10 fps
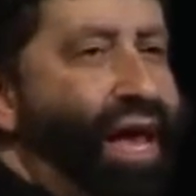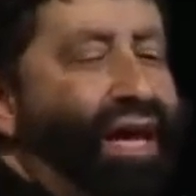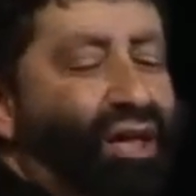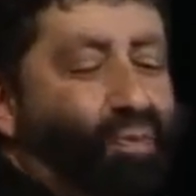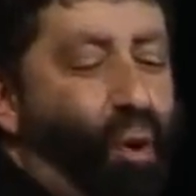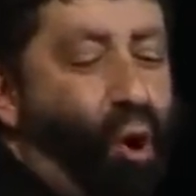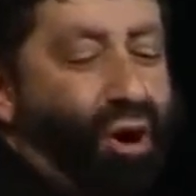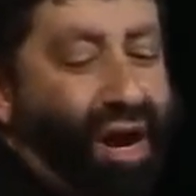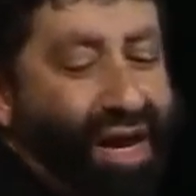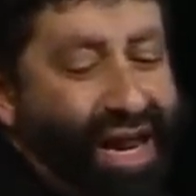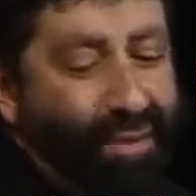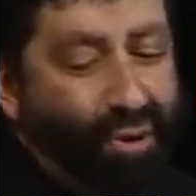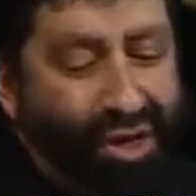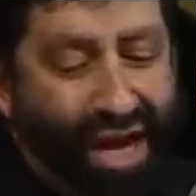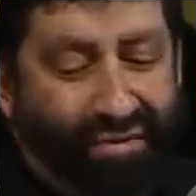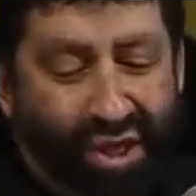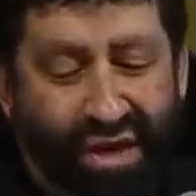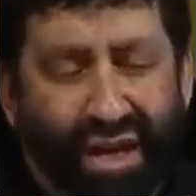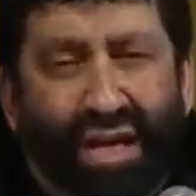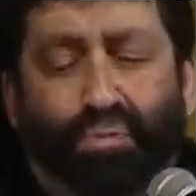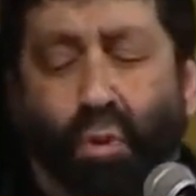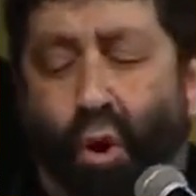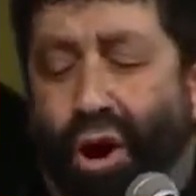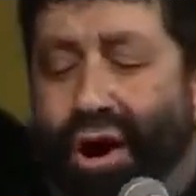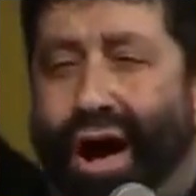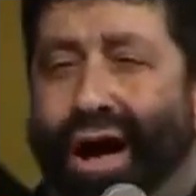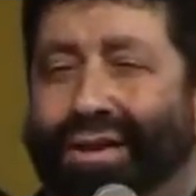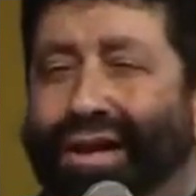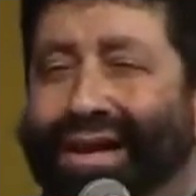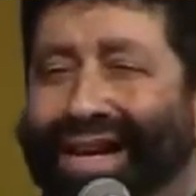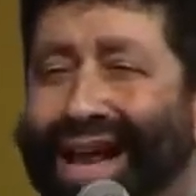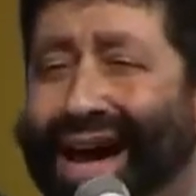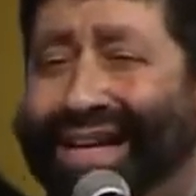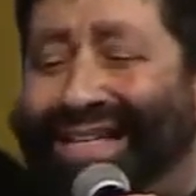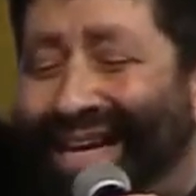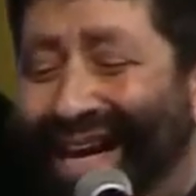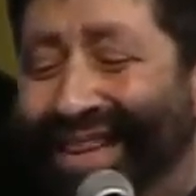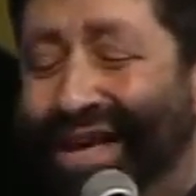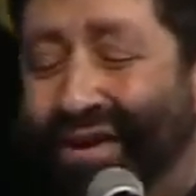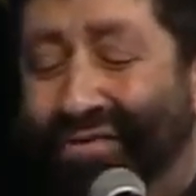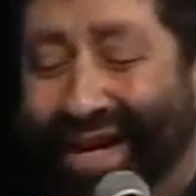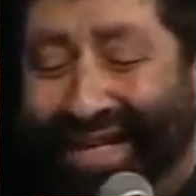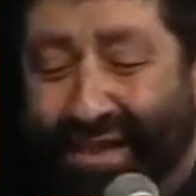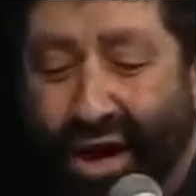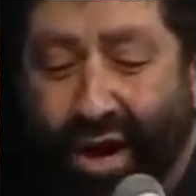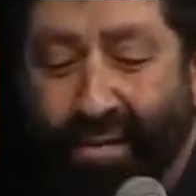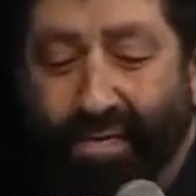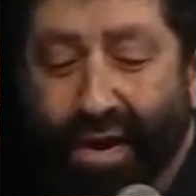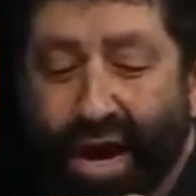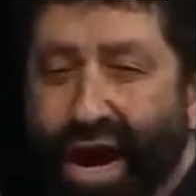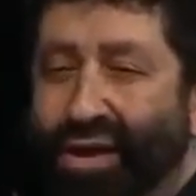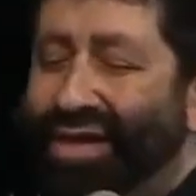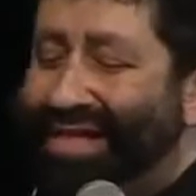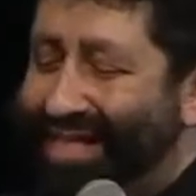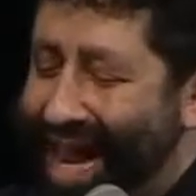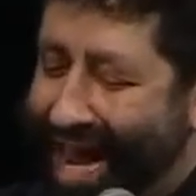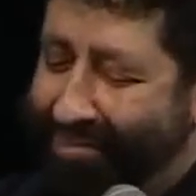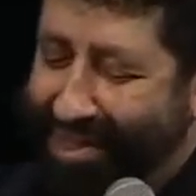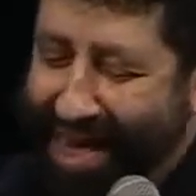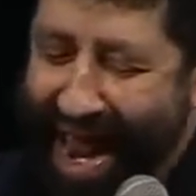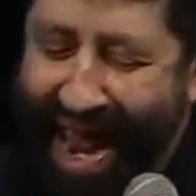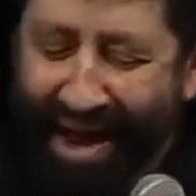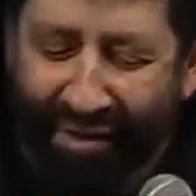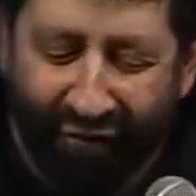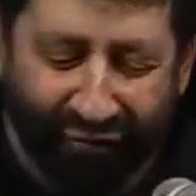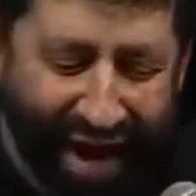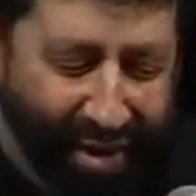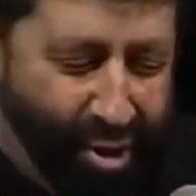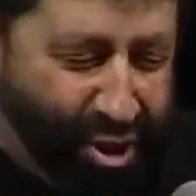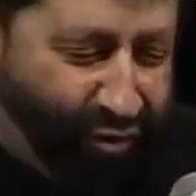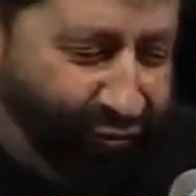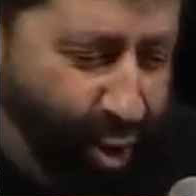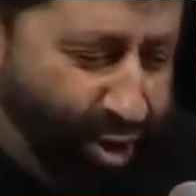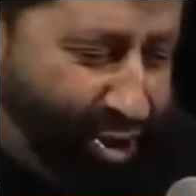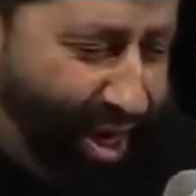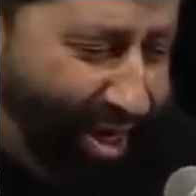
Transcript: He is born on a Hebrew date of significance. He's born on the 19th of Nisan, the same day of the Pharaoh's first